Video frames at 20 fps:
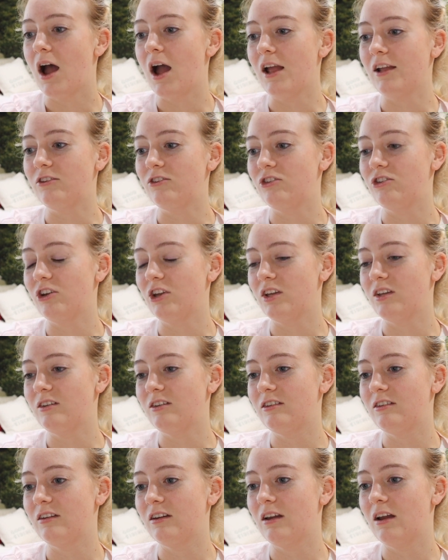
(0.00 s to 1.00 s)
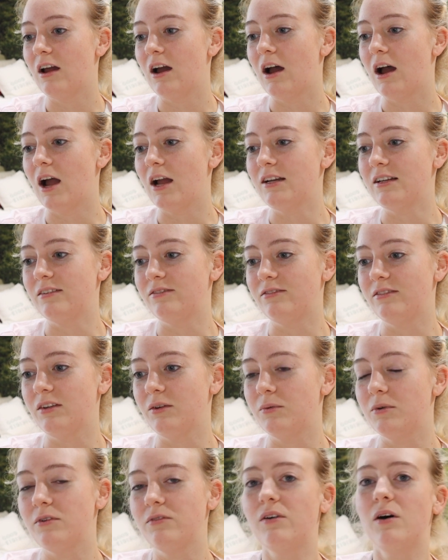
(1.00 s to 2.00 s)
It's just, I definitely
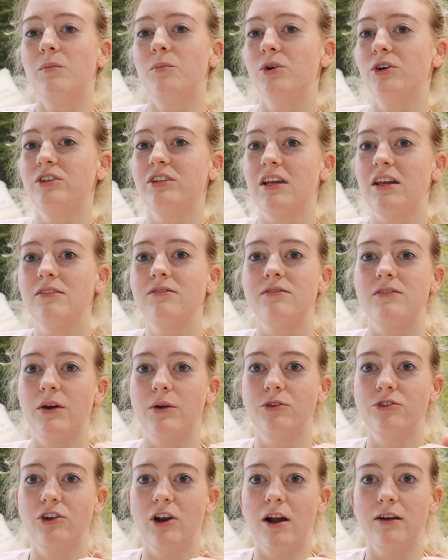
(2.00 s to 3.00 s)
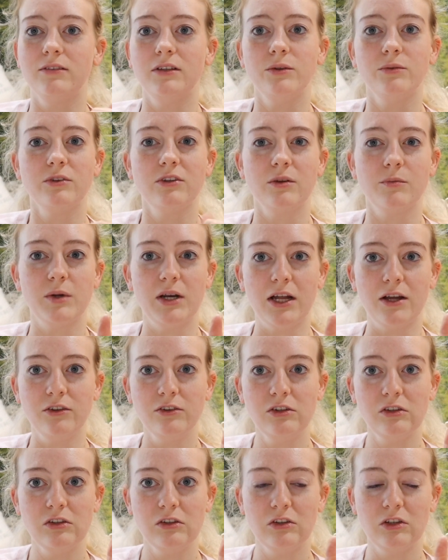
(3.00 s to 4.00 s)
would have felt more safe if I was traveling with someone
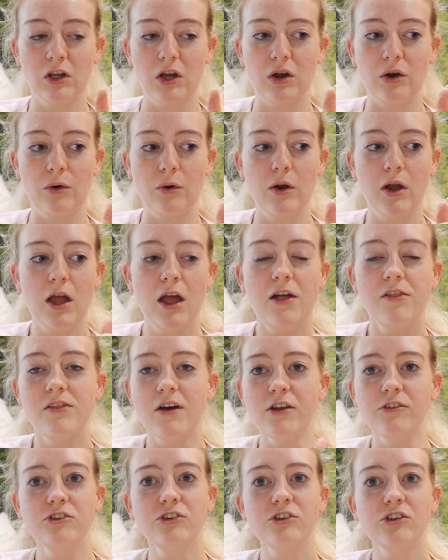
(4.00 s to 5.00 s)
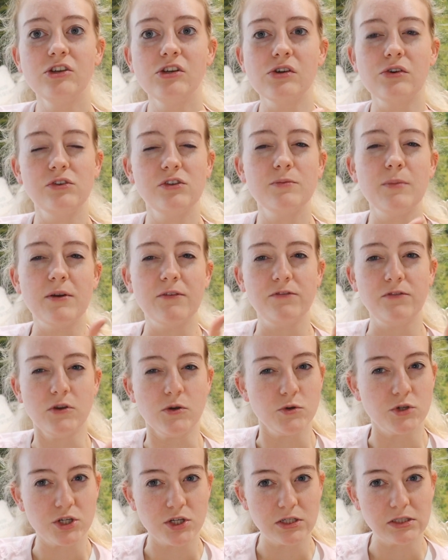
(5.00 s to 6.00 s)
else. So that's just a note to my
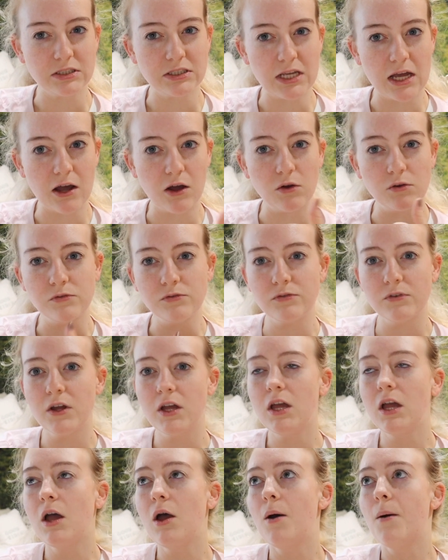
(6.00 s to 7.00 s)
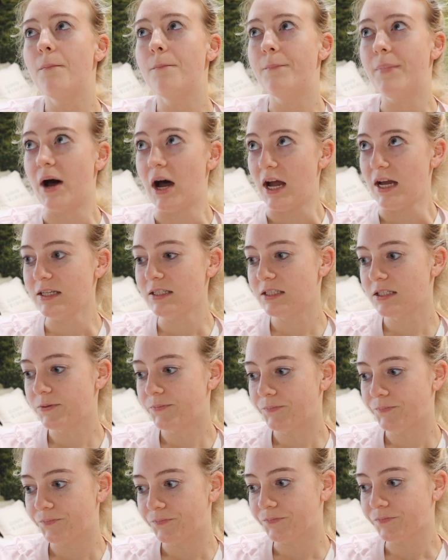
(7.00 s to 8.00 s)
future self. But
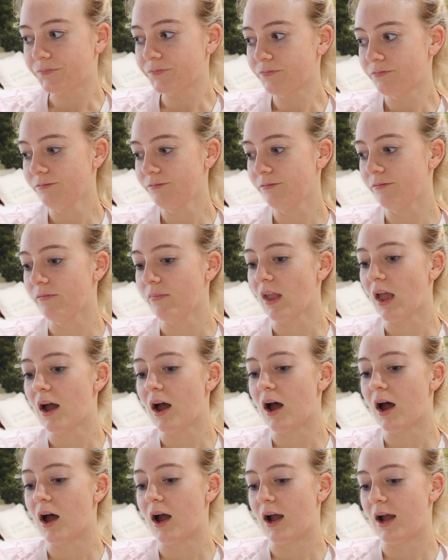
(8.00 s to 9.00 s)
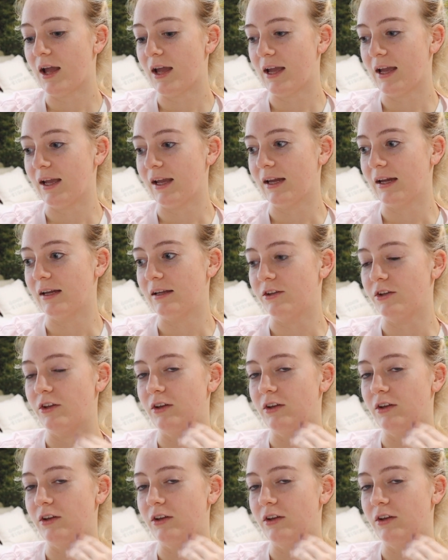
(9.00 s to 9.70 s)
I